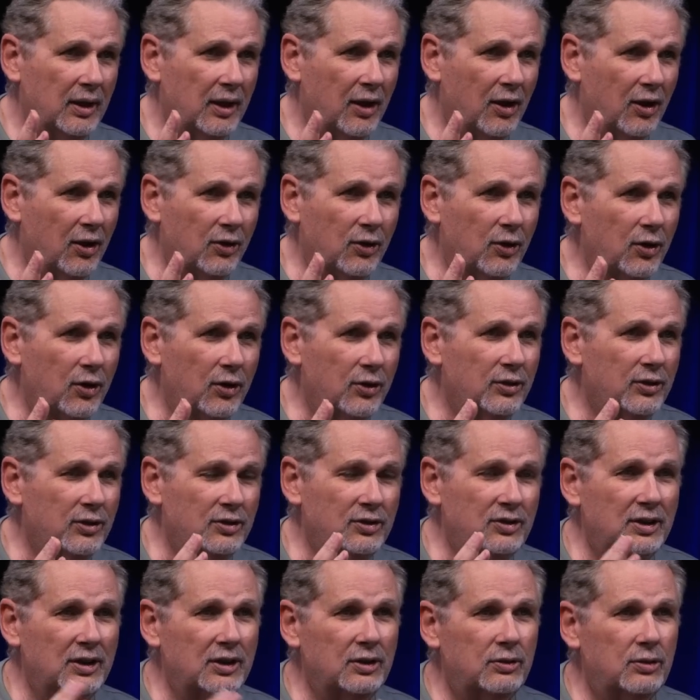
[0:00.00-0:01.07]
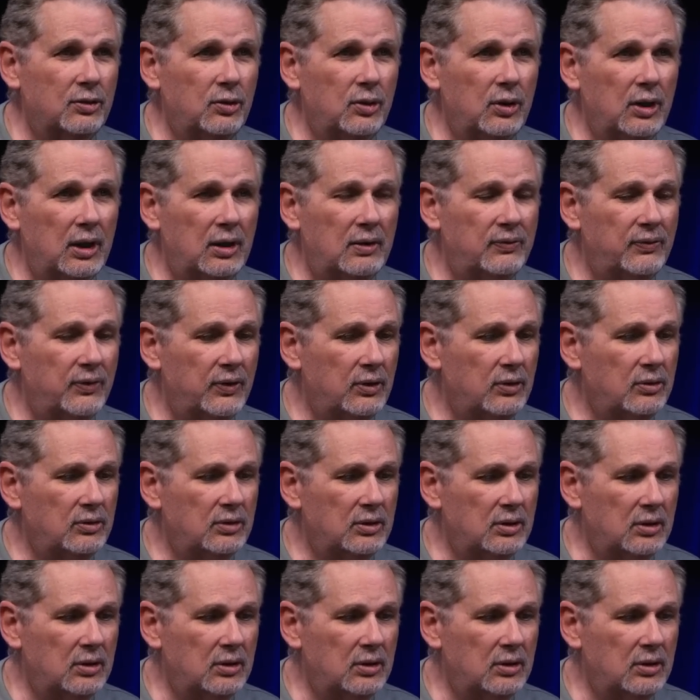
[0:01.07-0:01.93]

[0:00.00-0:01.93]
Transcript: on earth to sing through headphones.